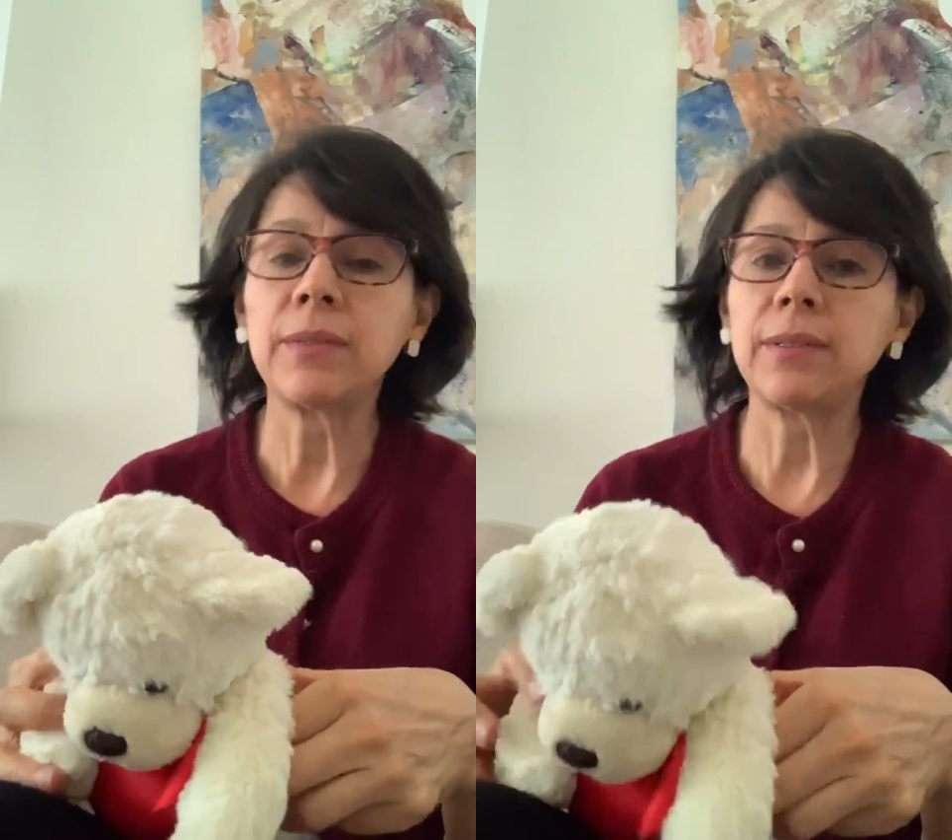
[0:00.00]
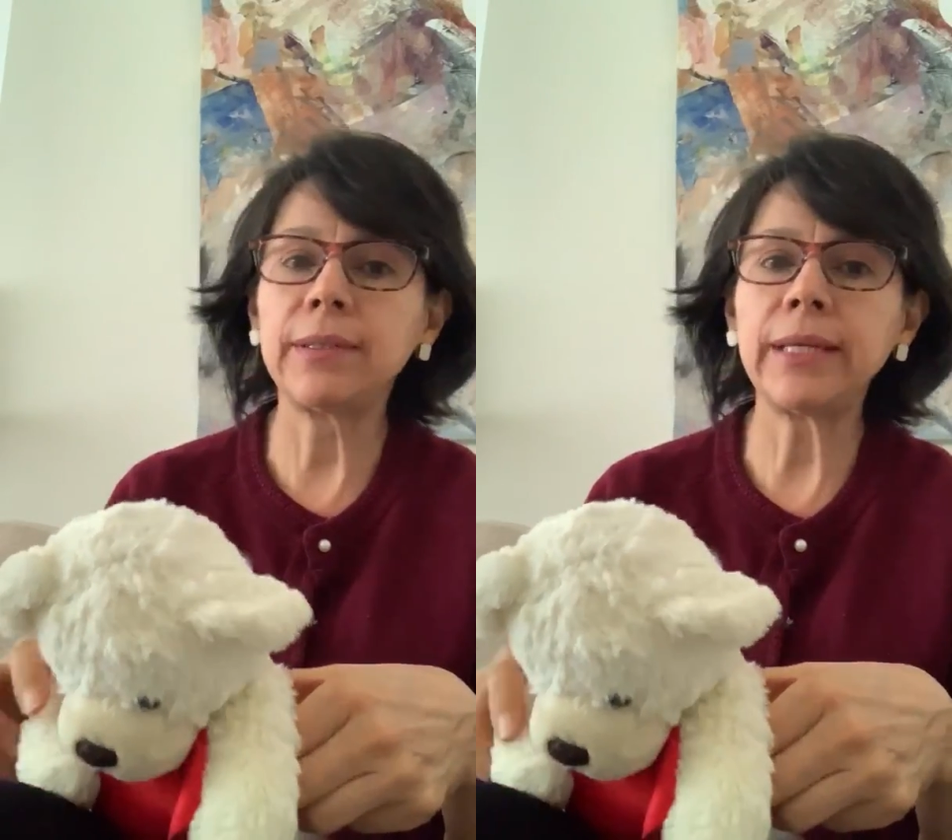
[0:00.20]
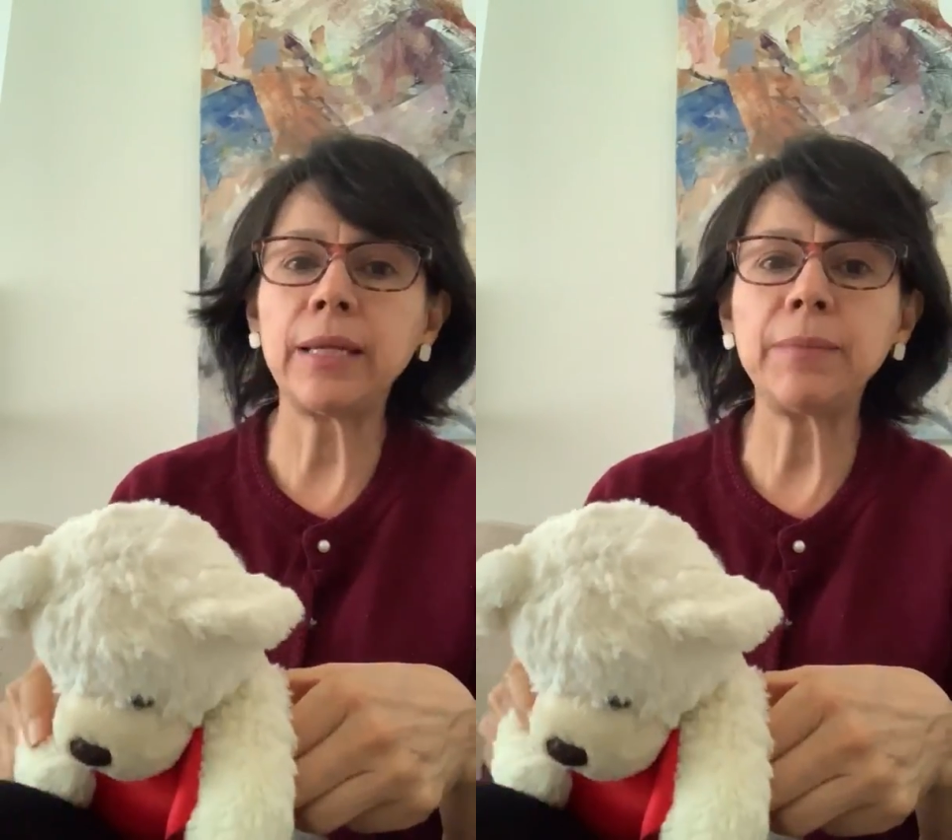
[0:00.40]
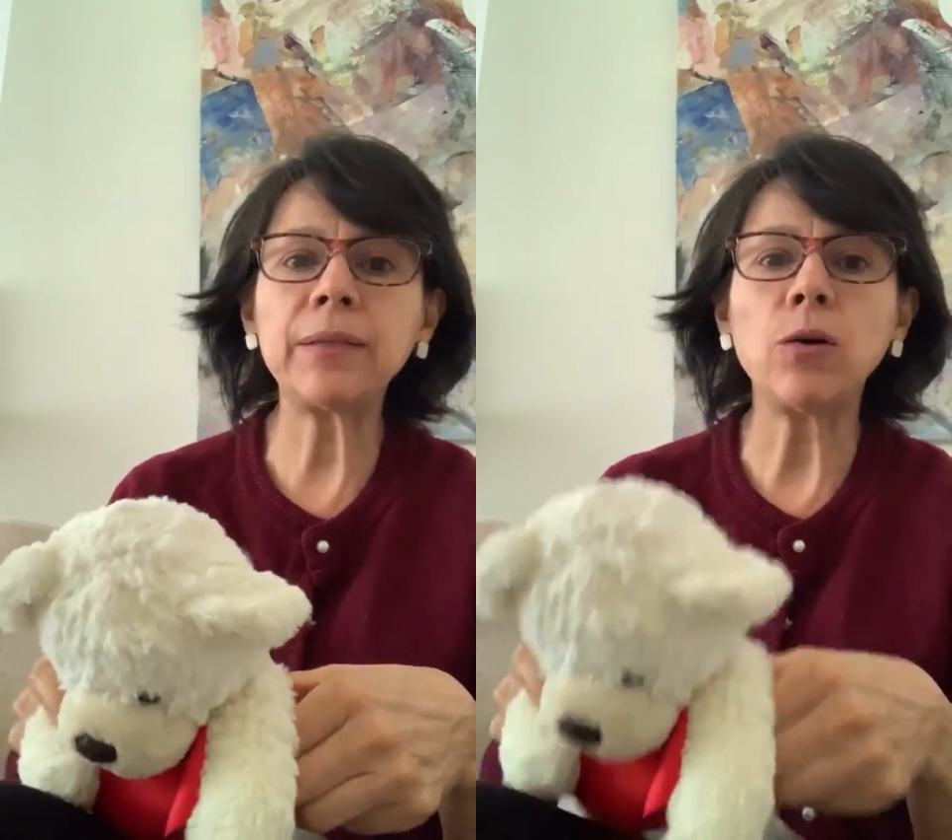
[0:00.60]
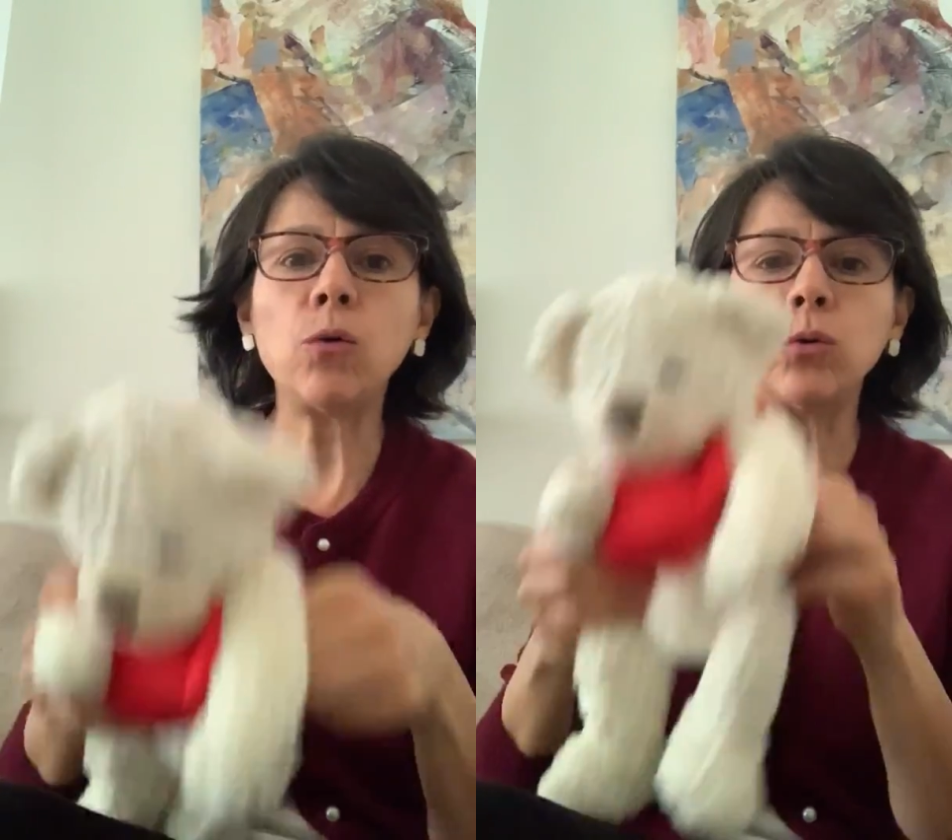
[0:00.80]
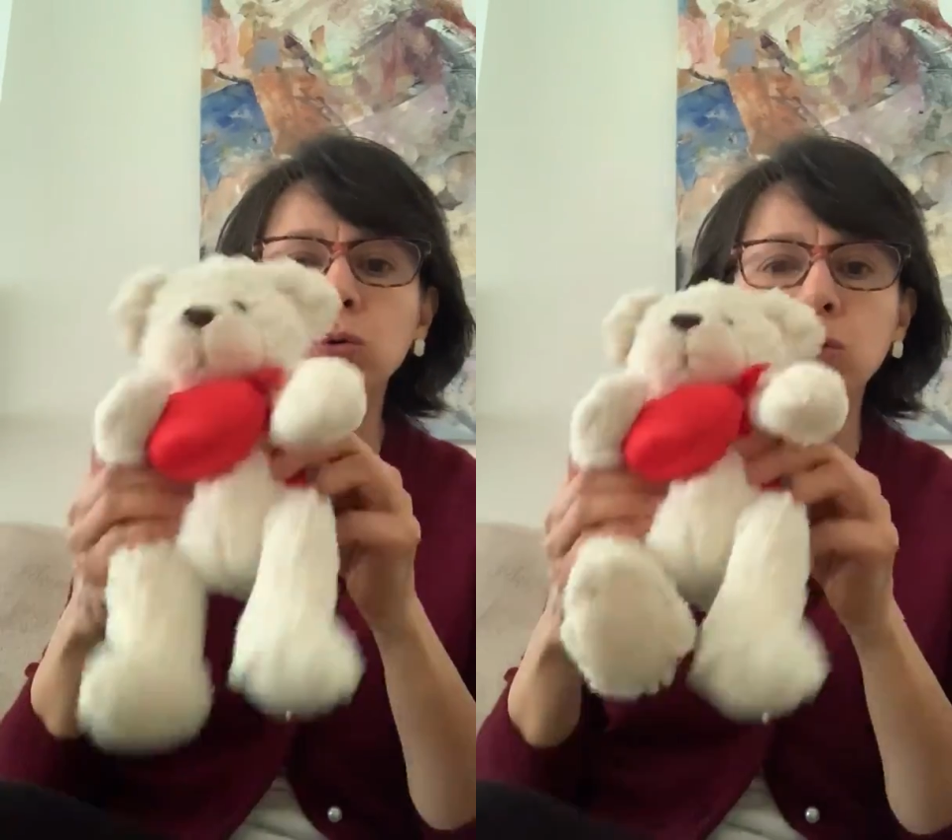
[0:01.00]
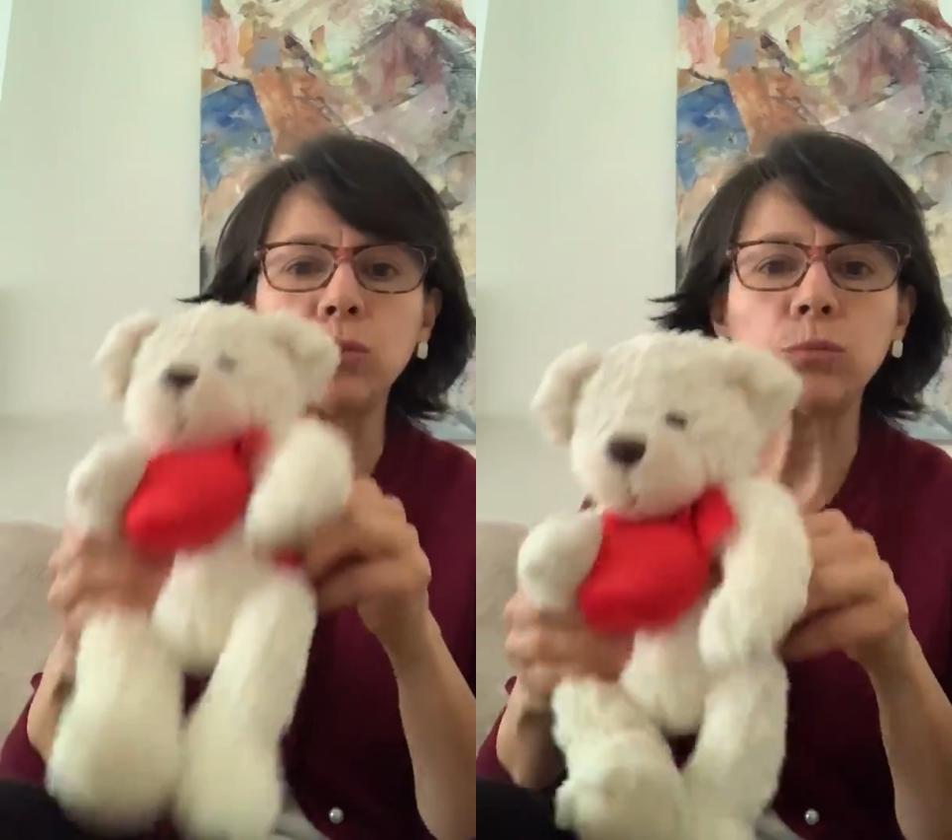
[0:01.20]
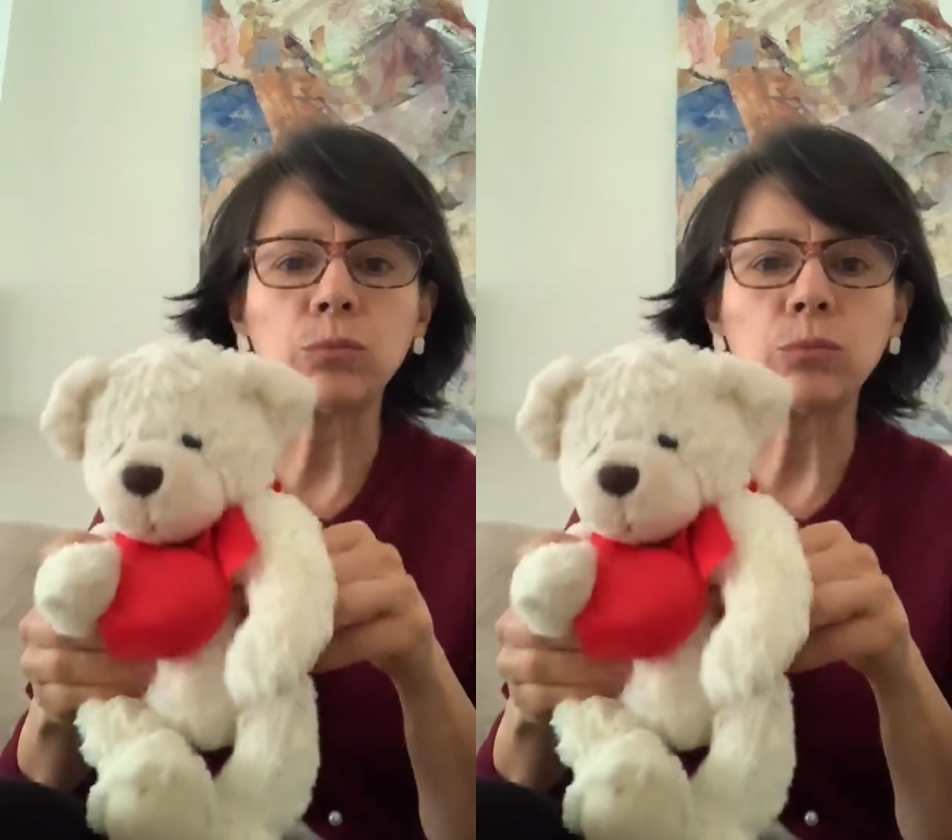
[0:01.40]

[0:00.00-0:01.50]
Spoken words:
His name is Oso.